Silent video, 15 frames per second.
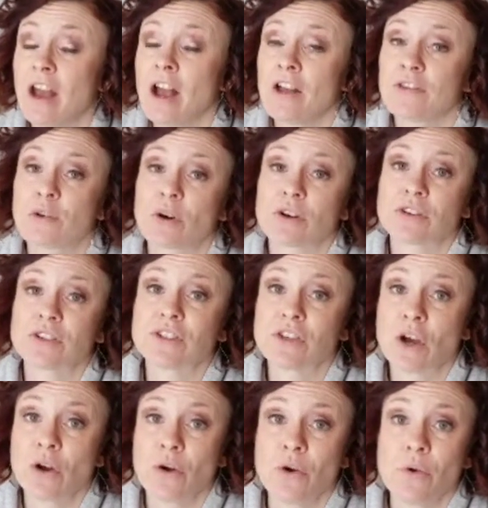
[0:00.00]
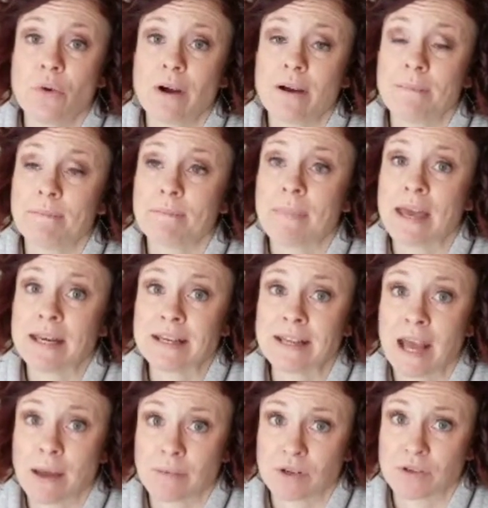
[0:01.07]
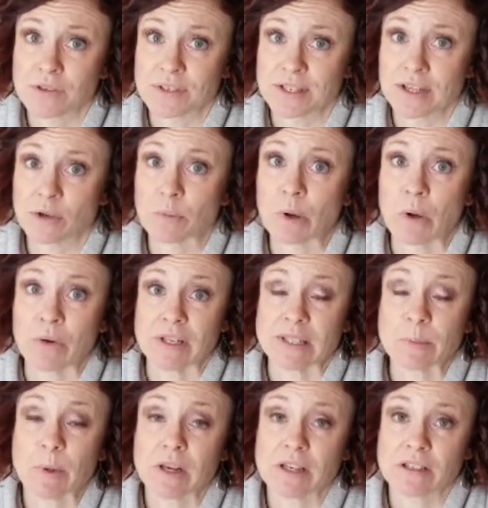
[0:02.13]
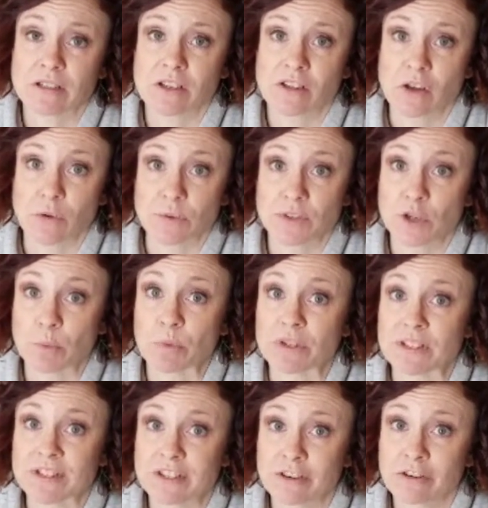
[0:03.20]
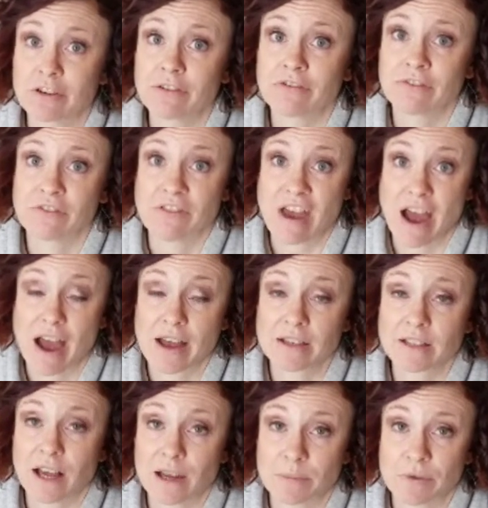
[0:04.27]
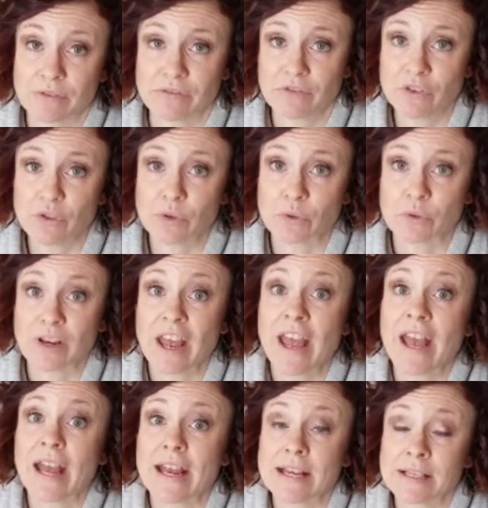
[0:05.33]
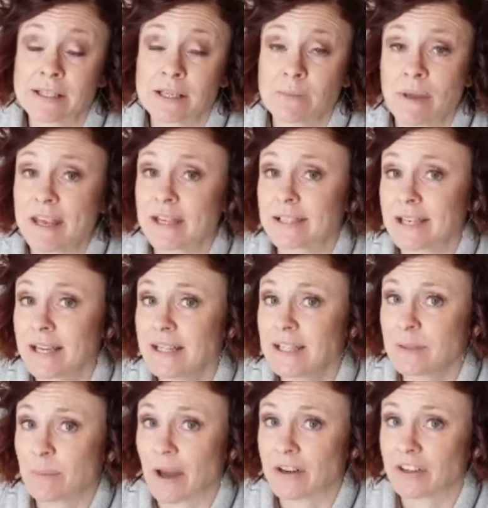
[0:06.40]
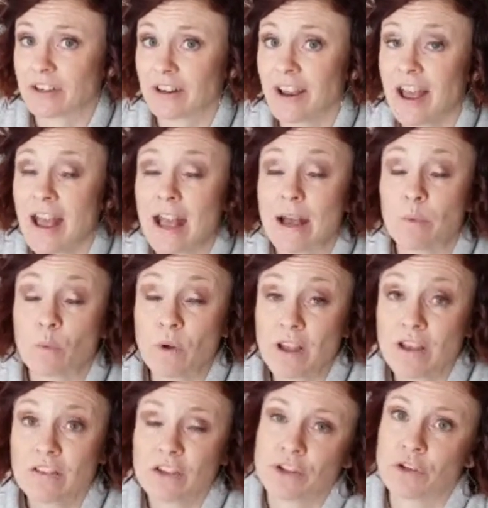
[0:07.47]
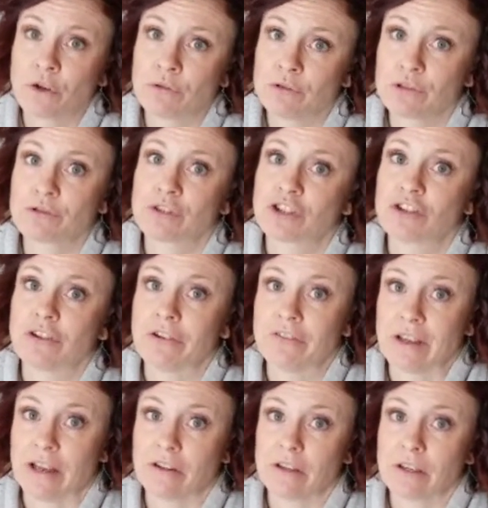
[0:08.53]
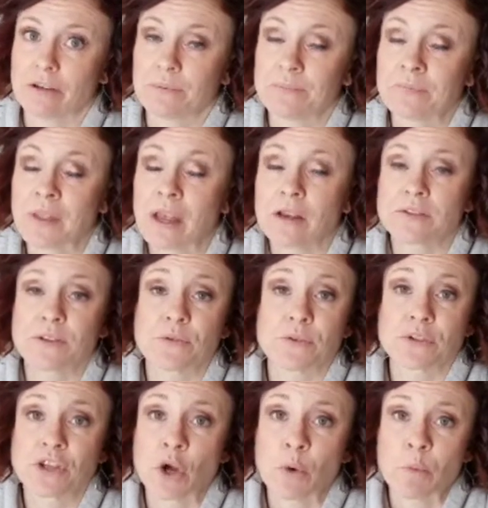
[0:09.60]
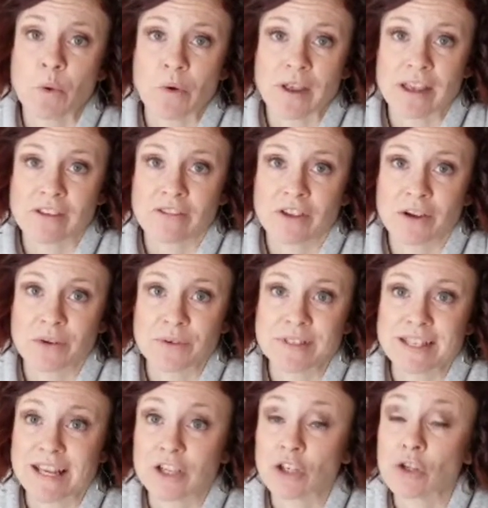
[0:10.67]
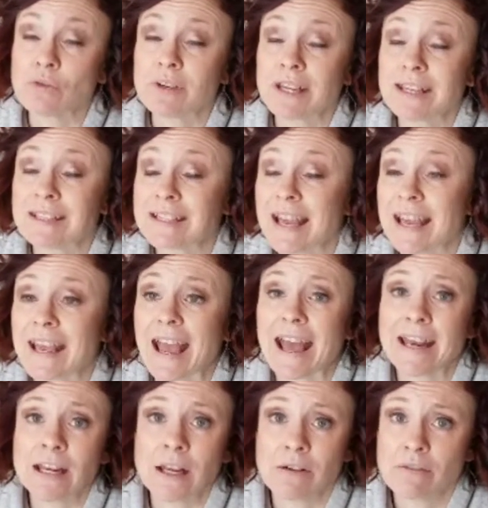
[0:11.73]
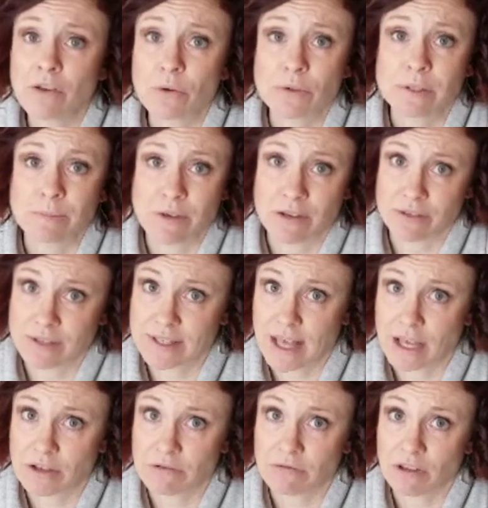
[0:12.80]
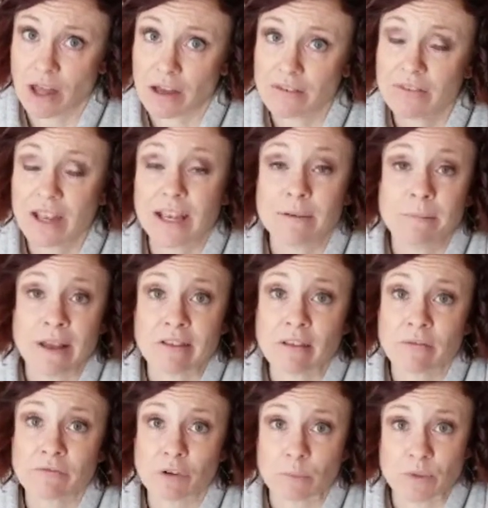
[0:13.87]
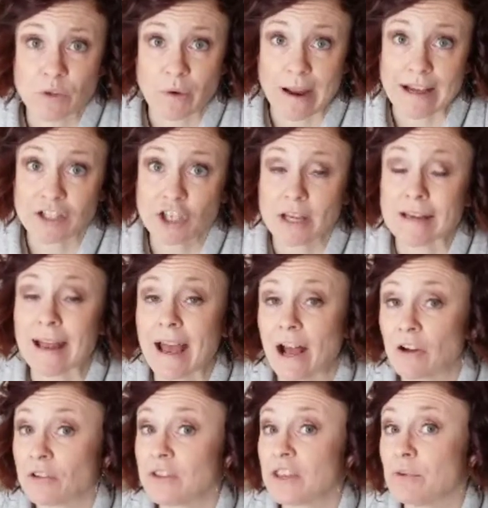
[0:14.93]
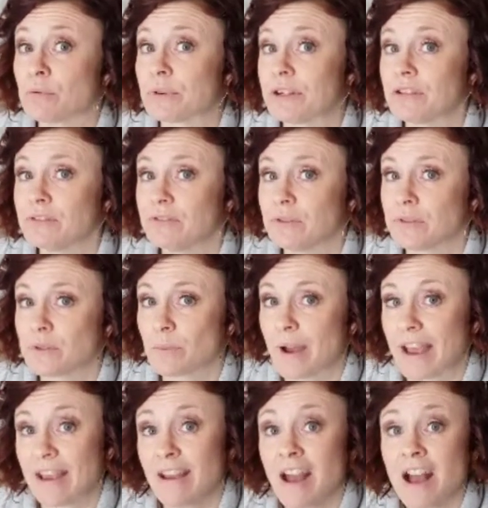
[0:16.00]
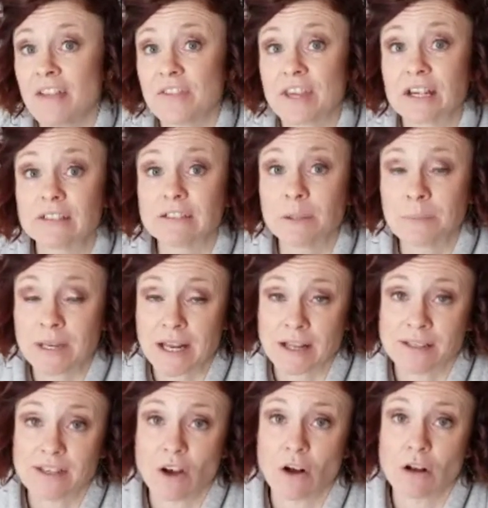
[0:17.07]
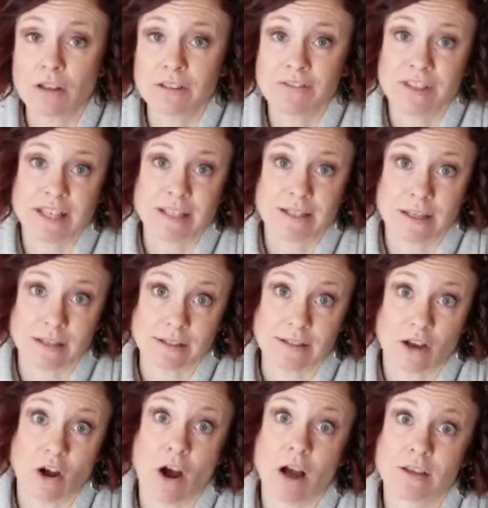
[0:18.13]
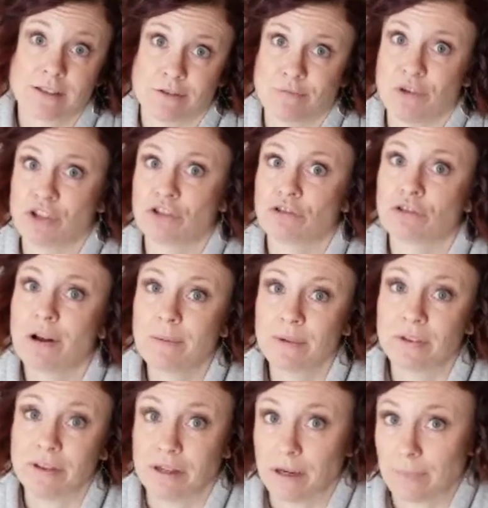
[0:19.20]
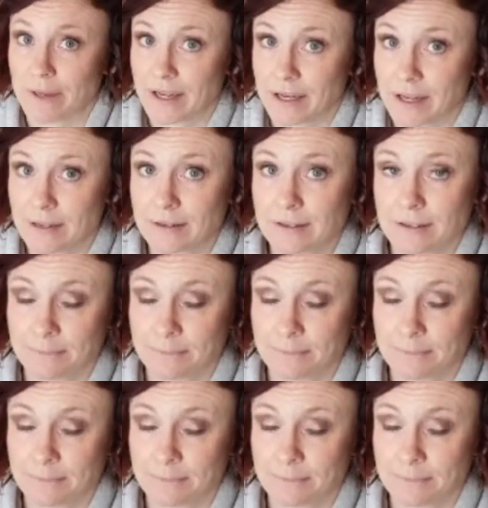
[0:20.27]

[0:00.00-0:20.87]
There are so many chemicals and components put into those to preserve that type of food and to make it taste better with no nutritional value. So there's no point in those, and you can take any of those meals that you love and make them from scratch in a healthy, real foods way that eliminates all of these things that cause so much trouble in our bodies.